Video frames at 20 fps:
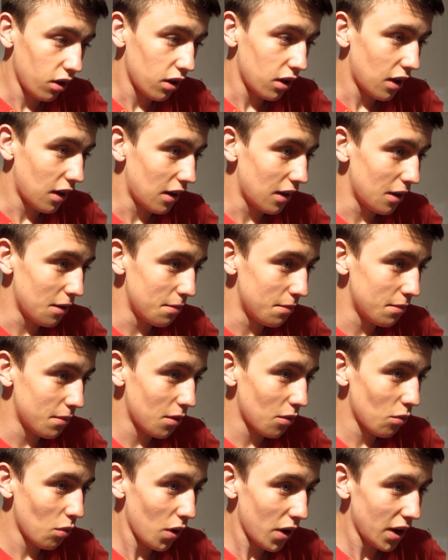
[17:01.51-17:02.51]

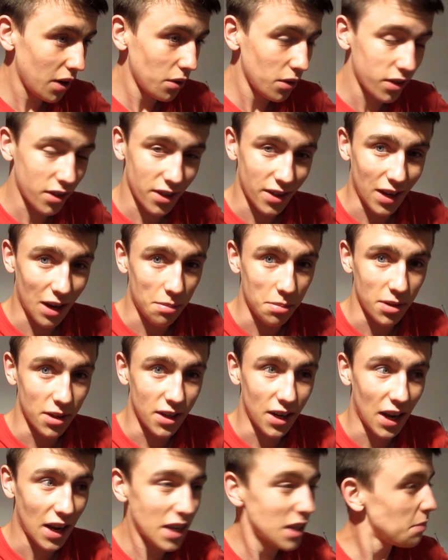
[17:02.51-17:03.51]
What else has happened
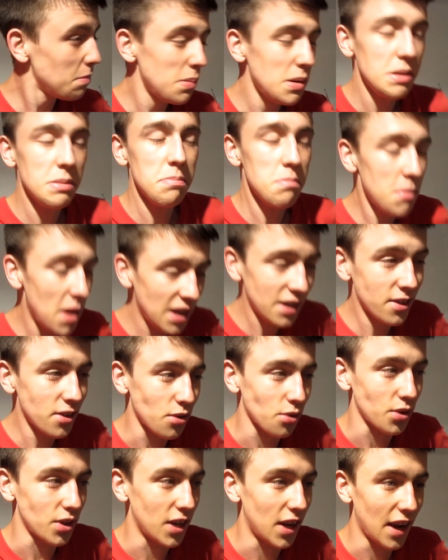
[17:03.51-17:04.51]
today? It's been
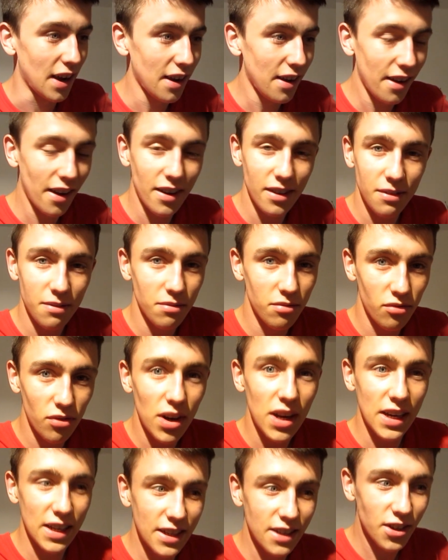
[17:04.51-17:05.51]
mental today. I
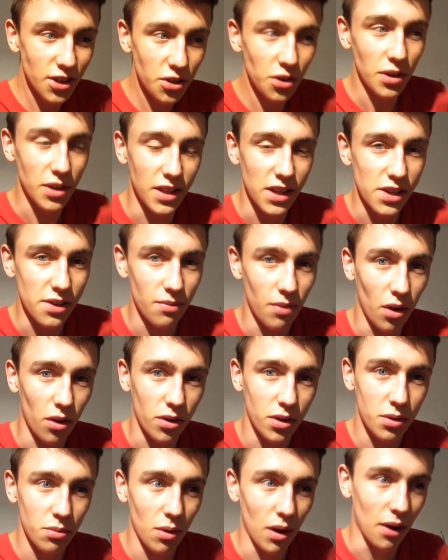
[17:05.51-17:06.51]
really enjoyed this
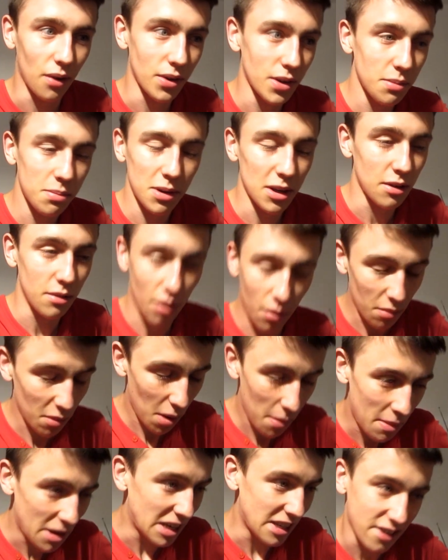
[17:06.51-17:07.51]
vlog as well. It's been
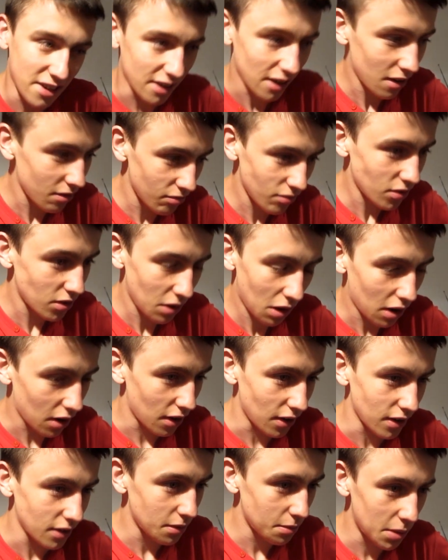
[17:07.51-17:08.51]
amazing.
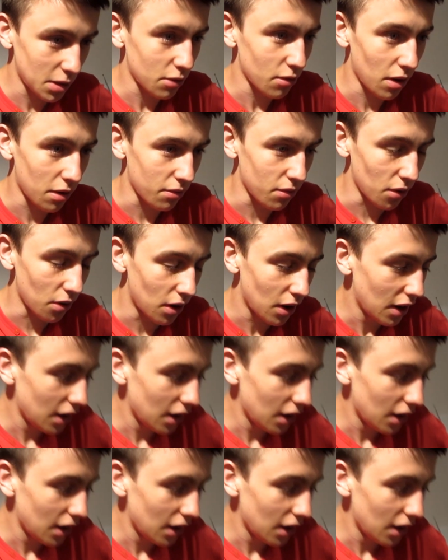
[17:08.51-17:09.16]
It's been great fun.